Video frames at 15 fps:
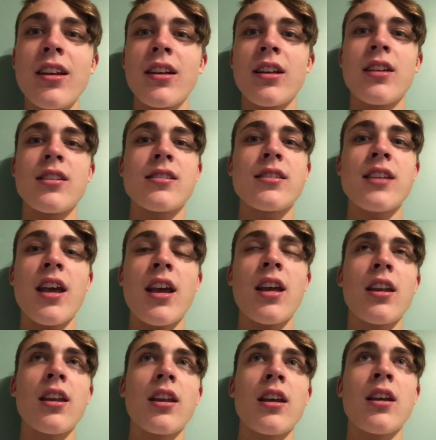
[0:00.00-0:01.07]
because
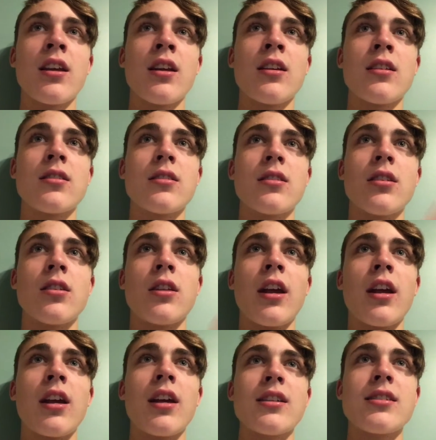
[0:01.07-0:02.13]
sand is,
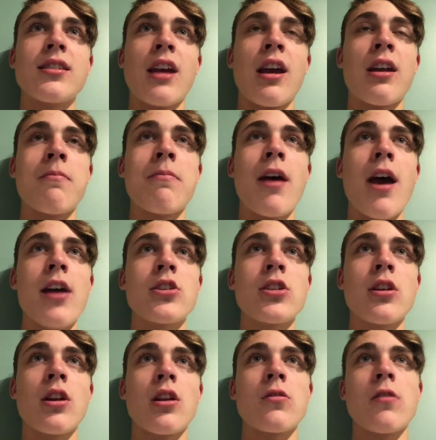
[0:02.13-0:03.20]
they can get sand
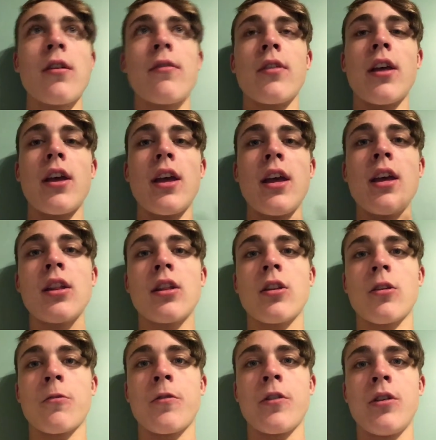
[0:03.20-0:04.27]
impaction, because whenever they eat
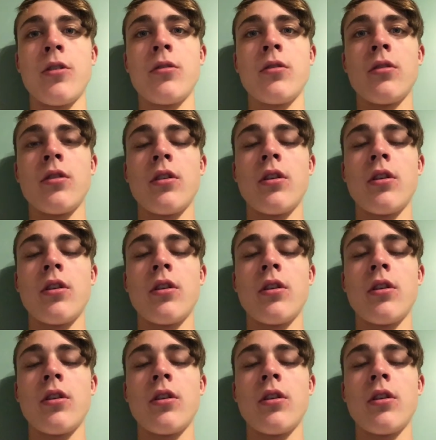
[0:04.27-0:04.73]
their food,